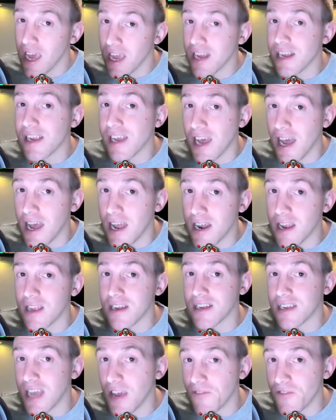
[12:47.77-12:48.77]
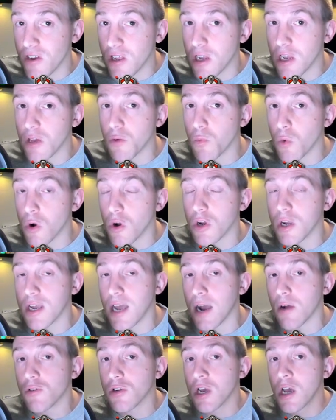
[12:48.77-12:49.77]
It can definitely
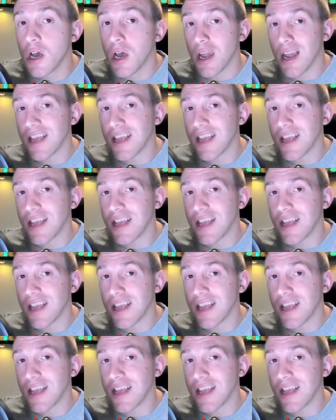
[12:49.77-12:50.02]
work out.